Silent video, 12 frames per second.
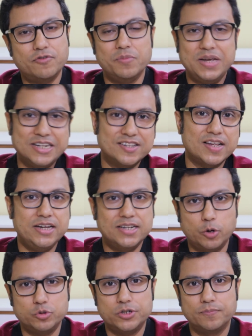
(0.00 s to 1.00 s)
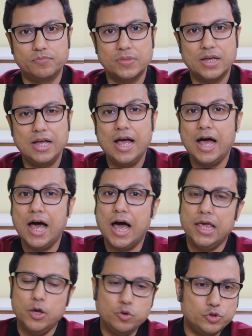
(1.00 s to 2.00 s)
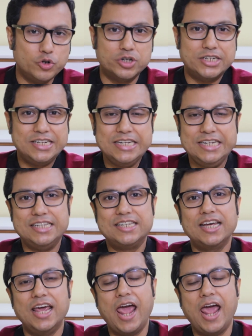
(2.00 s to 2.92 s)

from inside out. You do not need